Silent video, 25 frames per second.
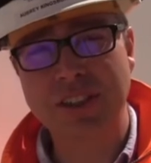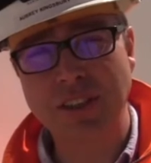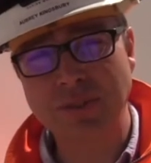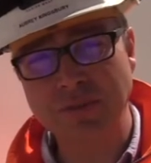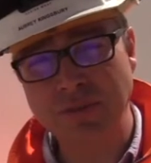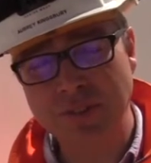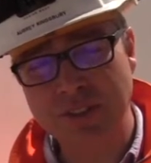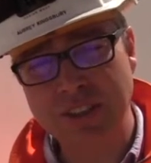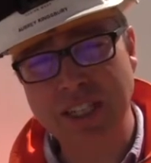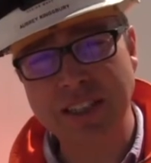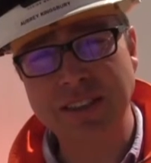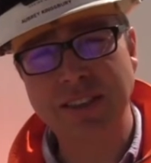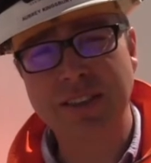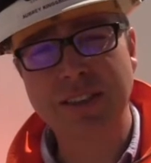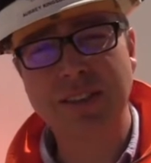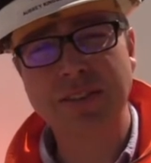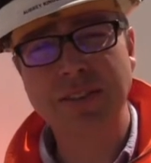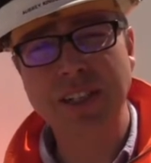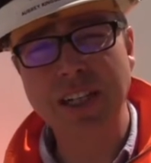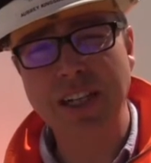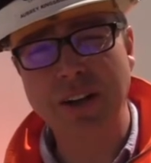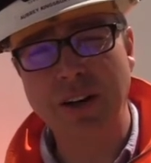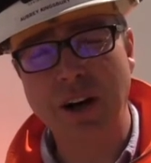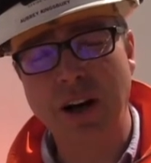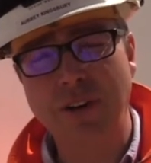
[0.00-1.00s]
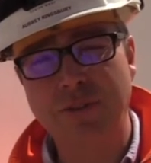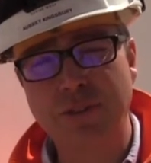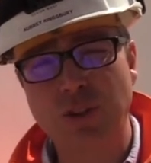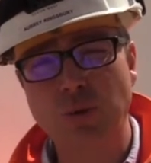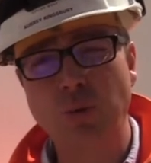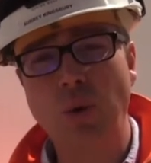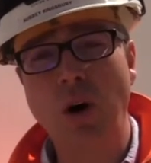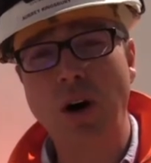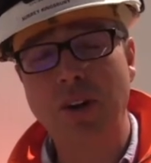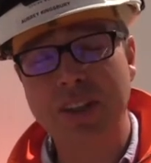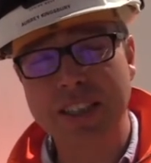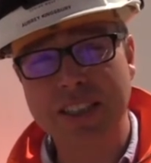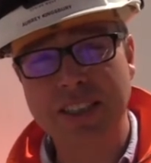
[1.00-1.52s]
don't tend to, you know, after
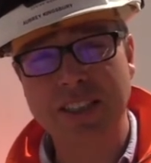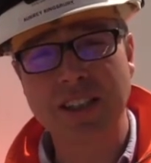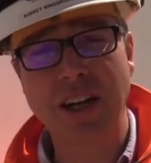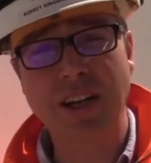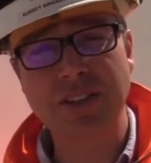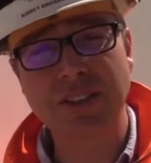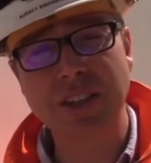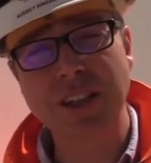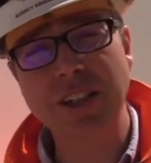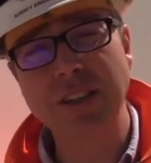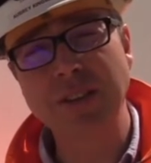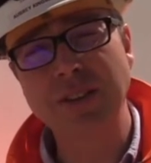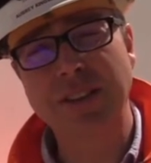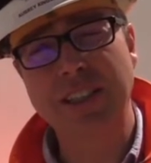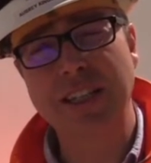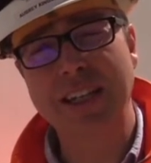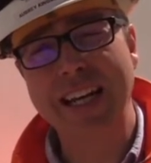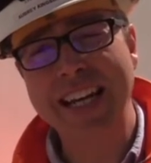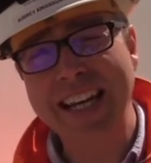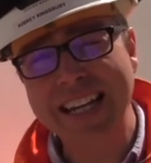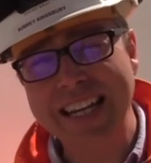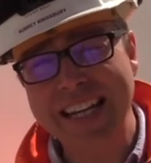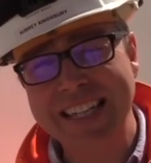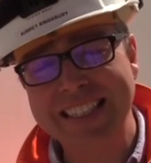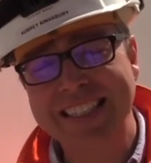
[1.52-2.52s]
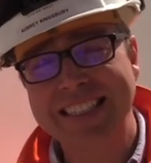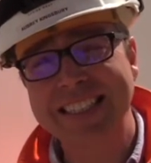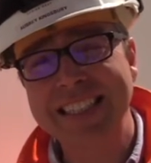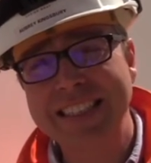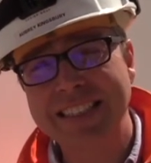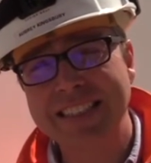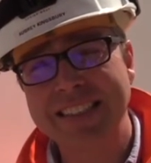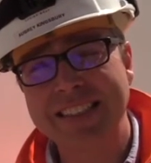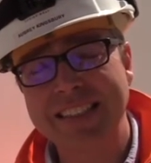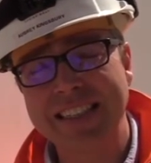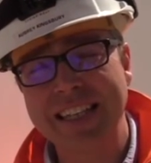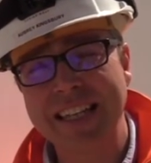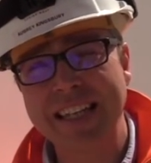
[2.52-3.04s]
a while they start to lose their
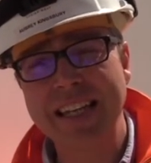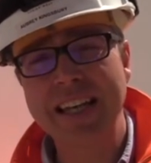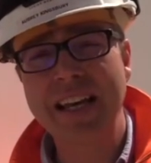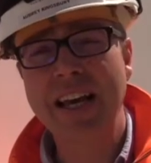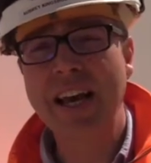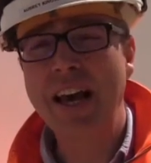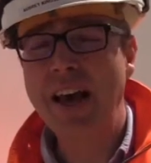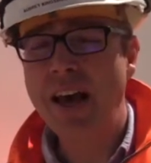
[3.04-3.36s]
elasticity.